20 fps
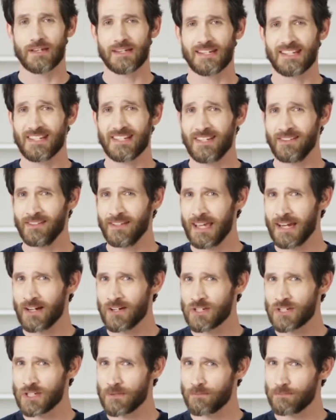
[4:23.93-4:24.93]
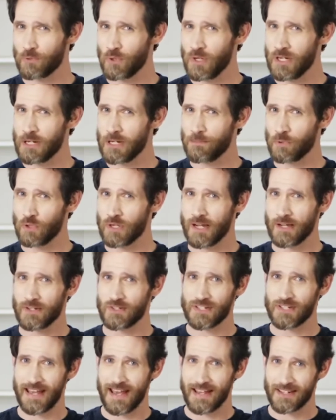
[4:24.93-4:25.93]
can still hear some pretty
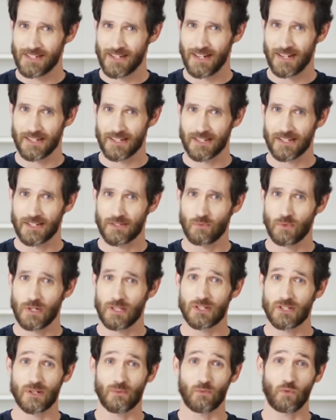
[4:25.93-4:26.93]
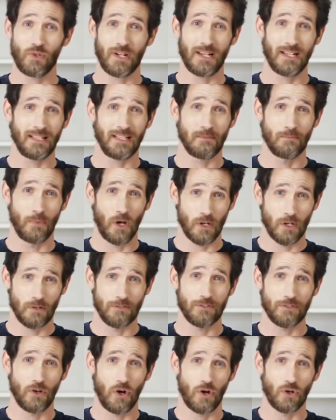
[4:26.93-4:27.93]
pronounced accents with some really
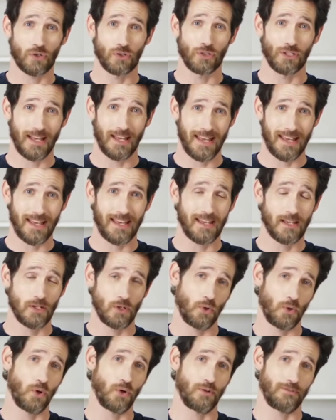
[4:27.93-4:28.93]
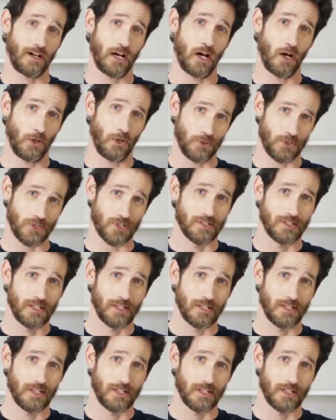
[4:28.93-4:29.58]
monophthongal A and O vowels.